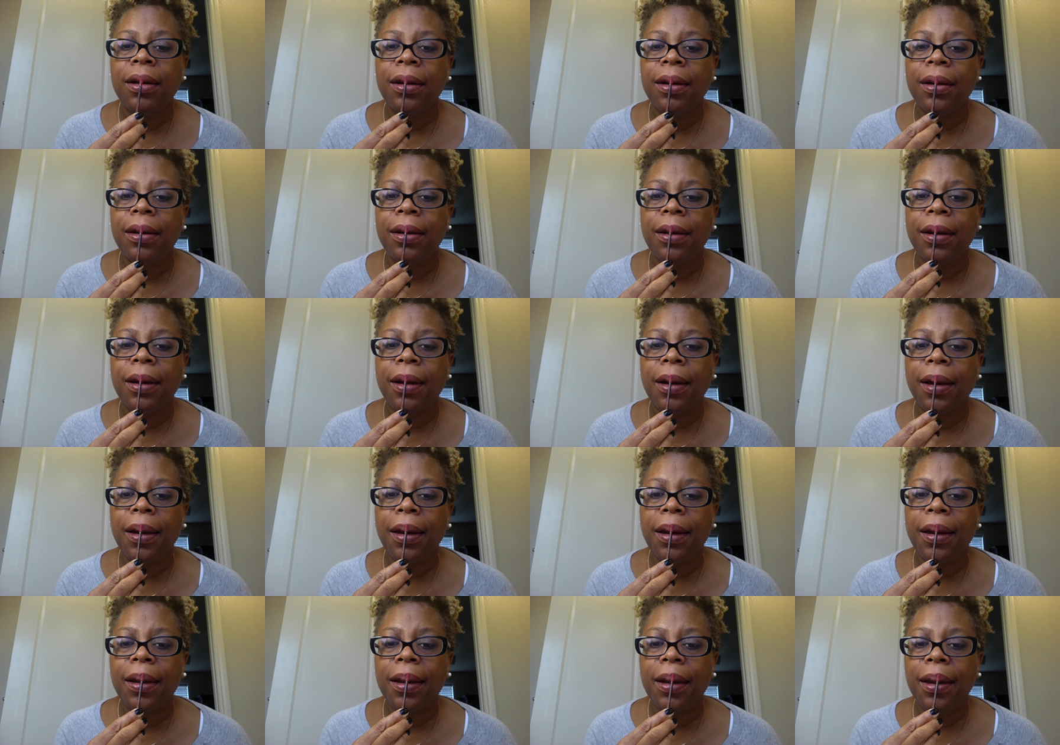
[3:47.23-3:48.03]

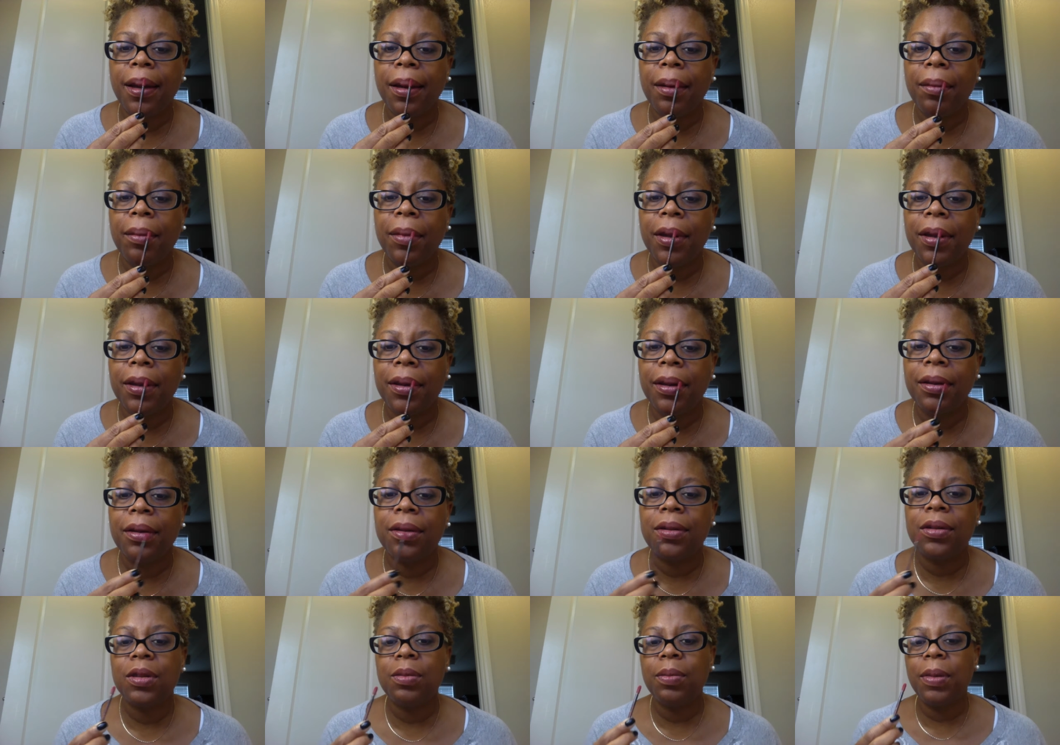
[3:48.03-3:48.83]
Okay, I think I missed a
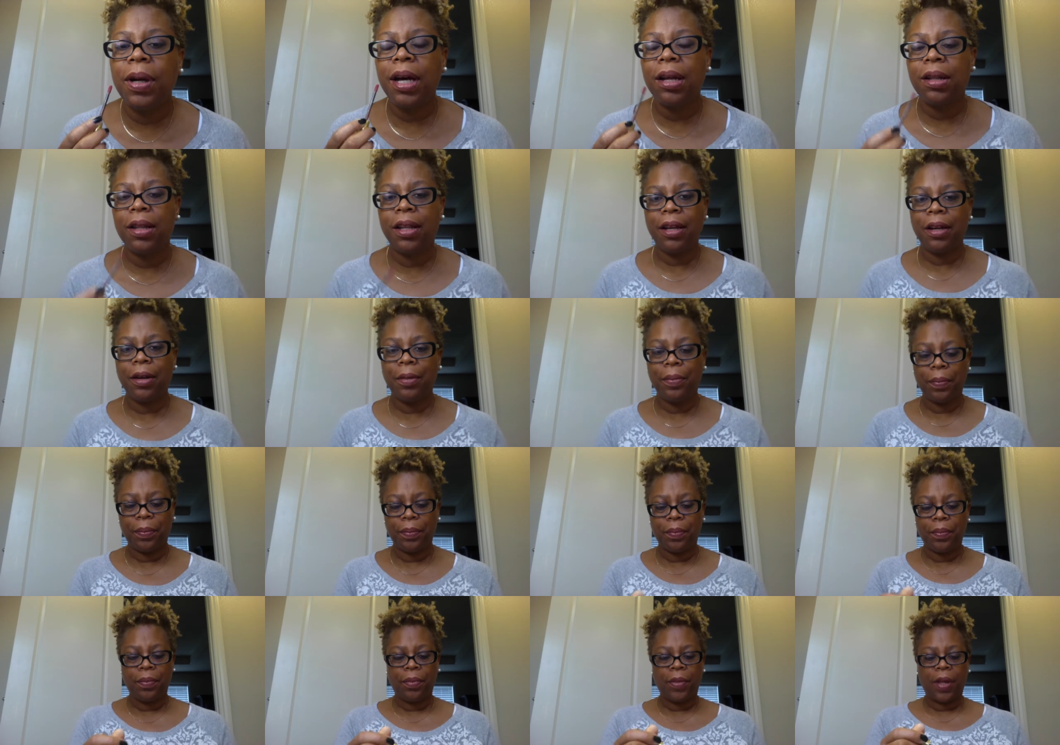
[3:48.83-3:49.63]
little spot
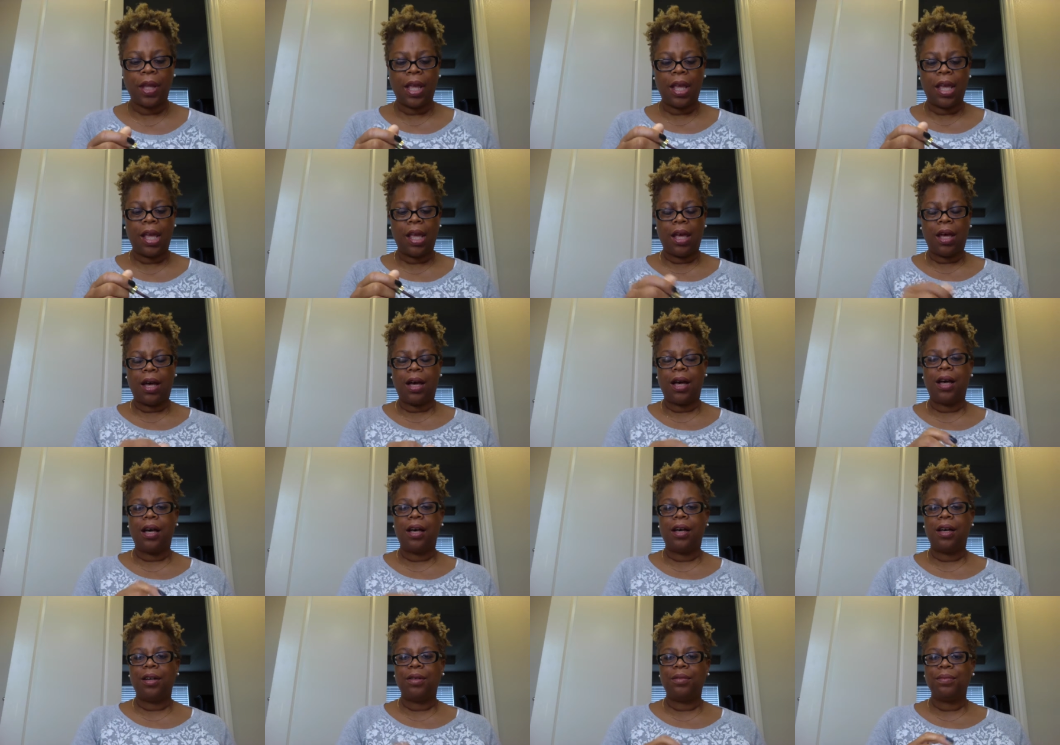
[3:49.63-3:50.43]
there.
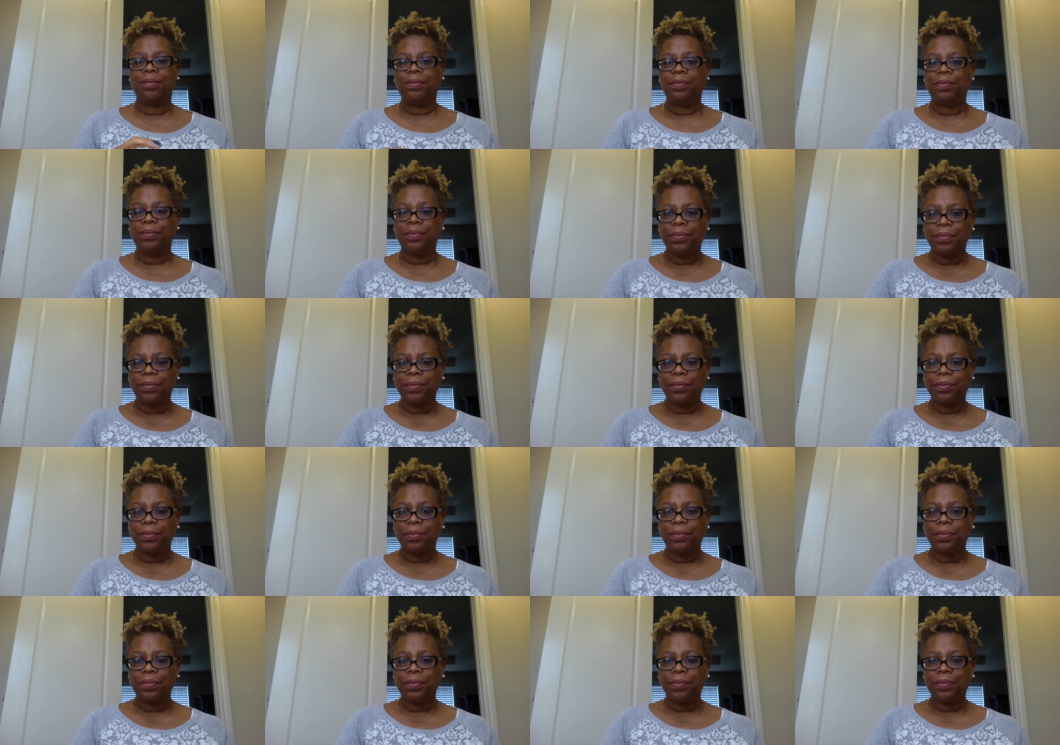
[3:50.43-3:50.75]
Um,